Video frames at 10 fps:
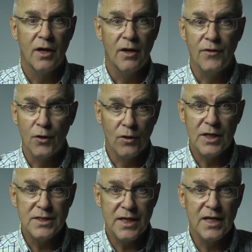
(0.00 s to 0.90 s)
and the
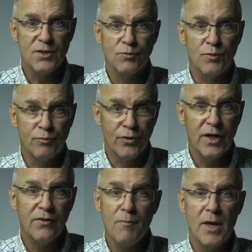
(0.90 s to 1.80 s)
early saints would
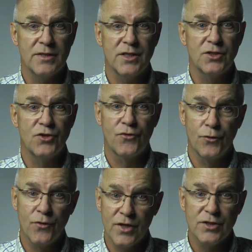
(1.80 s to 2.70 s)
bring the message
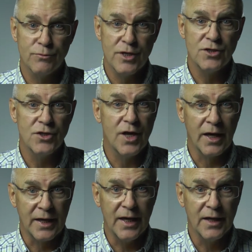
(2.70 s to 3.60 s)
through this region
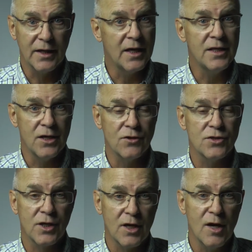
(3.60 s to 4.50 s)
again in
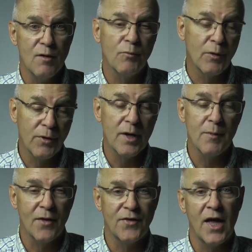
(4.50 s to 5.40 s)
years to come. We read
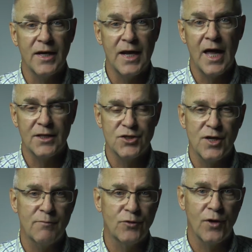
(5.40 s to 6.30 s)
about that in Acts
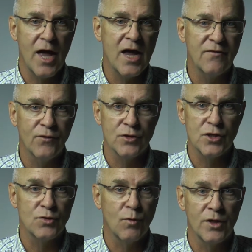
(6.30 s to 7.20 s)
chapter eight,
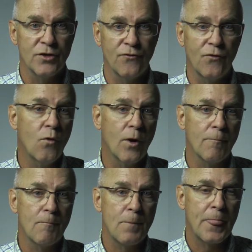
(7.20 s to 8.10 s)
verses one to four.
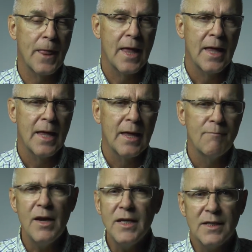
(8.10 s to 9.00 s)

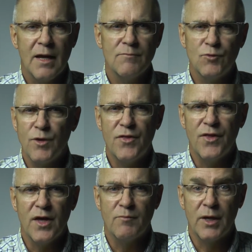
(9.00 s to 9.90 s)
Many times we
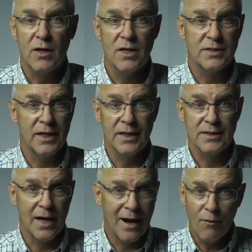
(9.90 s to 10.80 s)
think because it
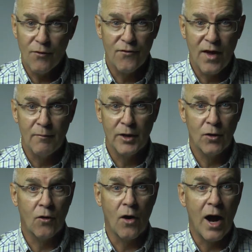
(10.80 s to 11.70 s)
is our family
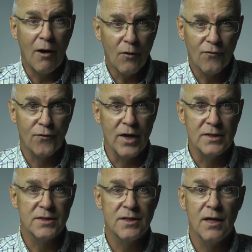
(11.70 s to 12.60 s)
or our
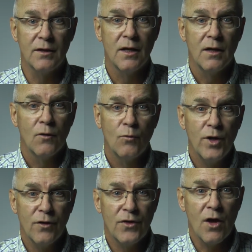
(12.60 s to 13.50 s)
friends that
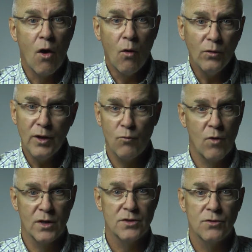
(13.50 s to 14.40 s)
we are the only
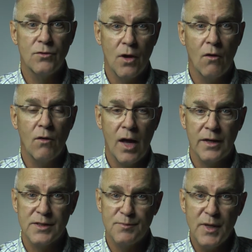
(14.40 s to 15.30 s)
ones who know how
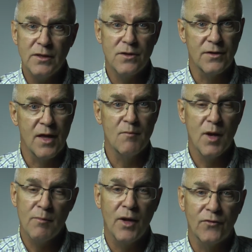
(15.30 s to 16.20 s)
to speak to them
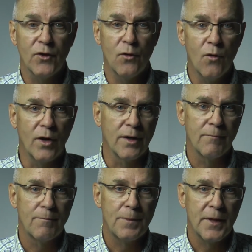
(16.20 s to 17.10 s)
about the Lord.
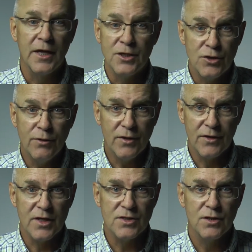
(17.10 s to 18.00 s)
In doing
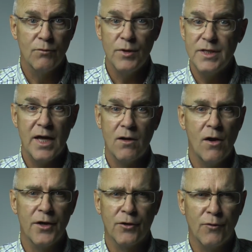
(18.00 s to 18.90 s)
this, we take
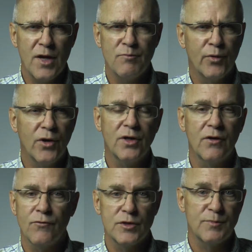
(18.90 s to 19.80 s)
on a great burden
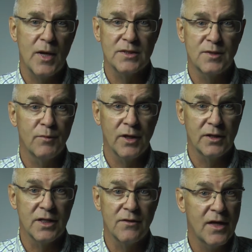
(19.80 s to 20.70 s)
of
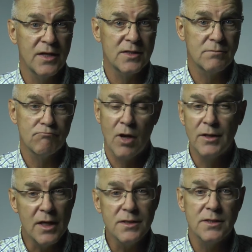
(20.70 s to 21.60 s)
responsibility that is
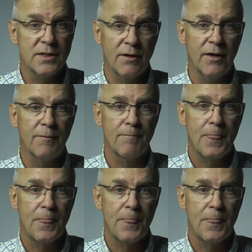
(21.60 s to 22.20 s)
unnecessary.